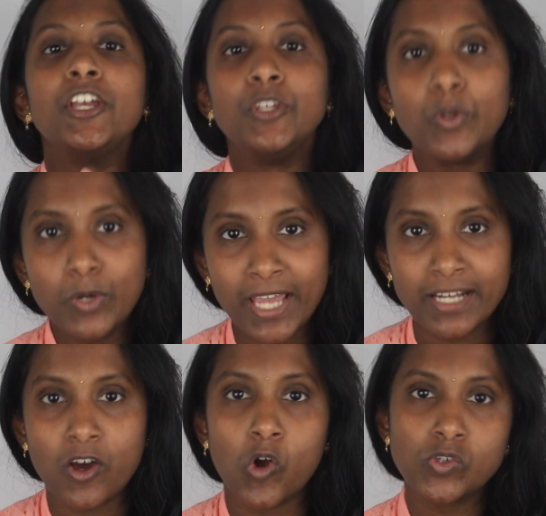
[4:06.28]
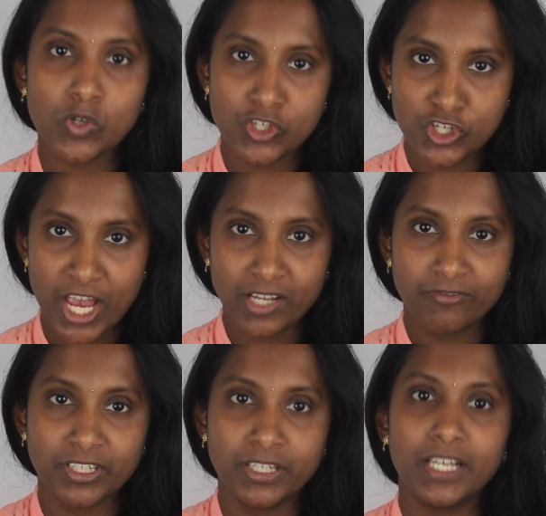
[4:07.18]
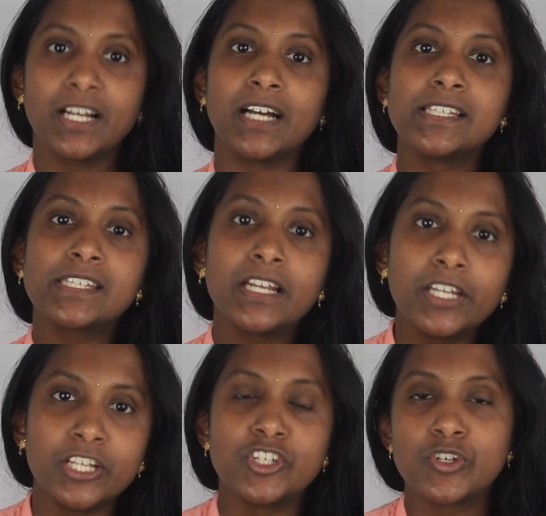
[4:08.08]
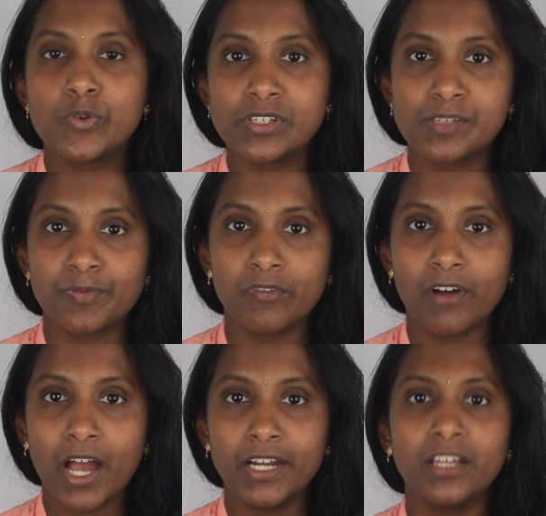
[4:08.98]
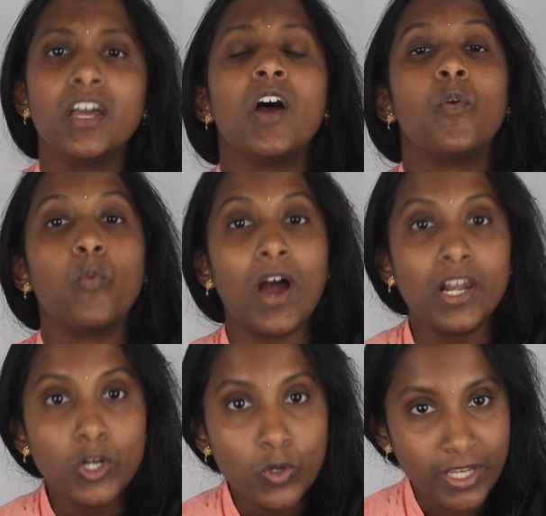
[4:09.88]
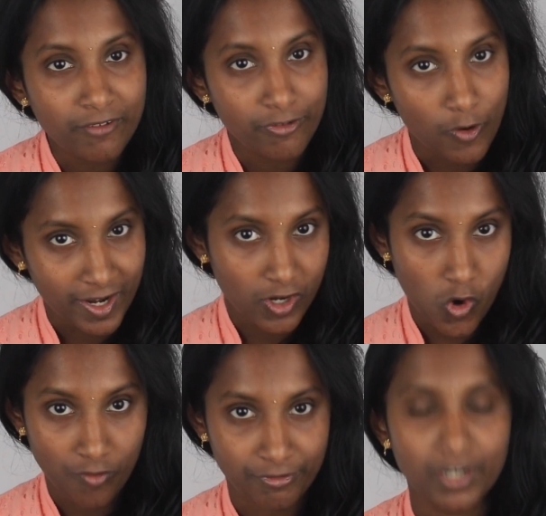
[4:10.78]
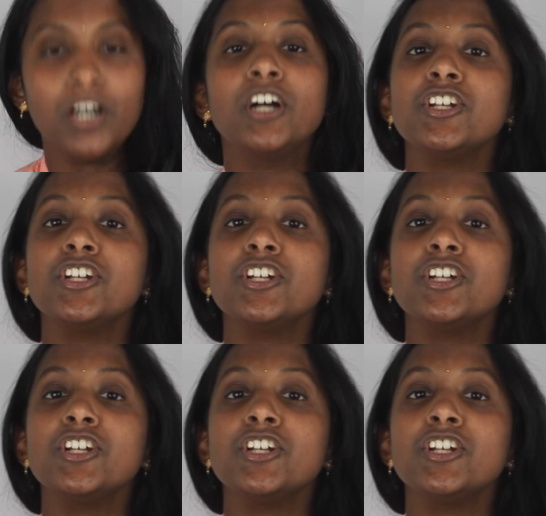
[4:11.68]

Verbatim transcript: You can also check with the concerned insurance provider while looking for an offer.